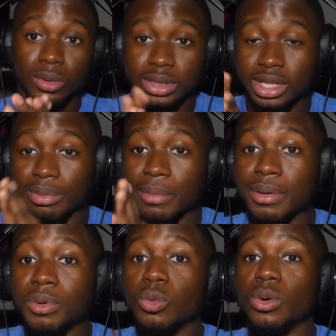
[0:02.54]
Yo, what's up, my
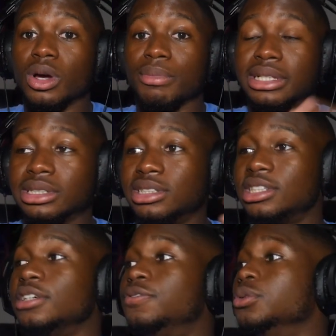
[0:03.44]
people? Welcome back to
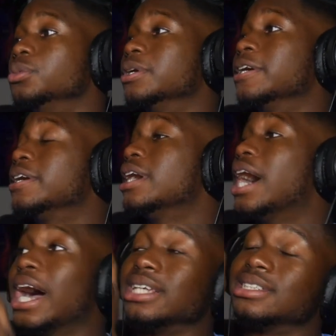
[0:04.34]
Sifu, bro.
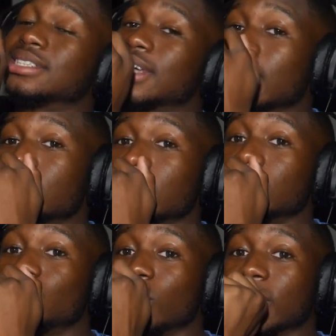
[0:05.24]
I just got
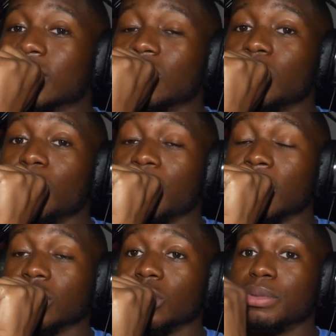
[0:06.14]
done training a little,
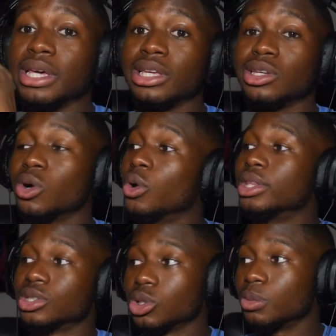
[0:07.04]
a little bit, you know, in
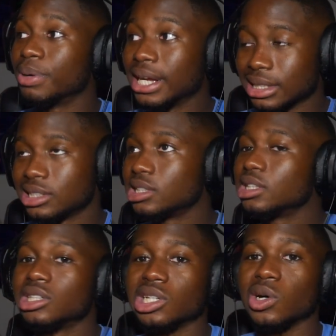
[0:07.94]
this little practice
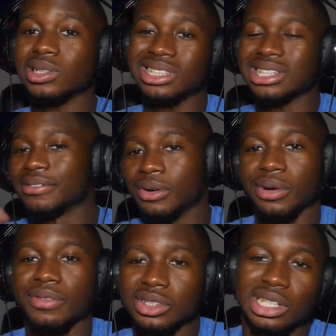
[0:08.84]
shit, you know, since I've
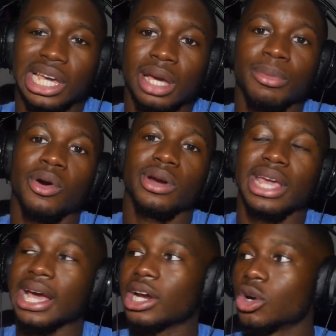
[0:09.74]
already finished the game, already
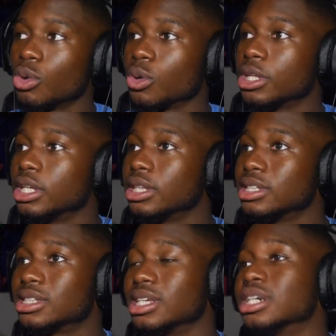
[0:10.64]
had karaoke in
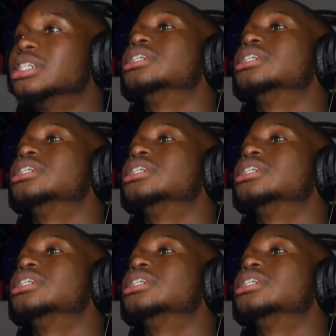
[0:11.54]
this thing.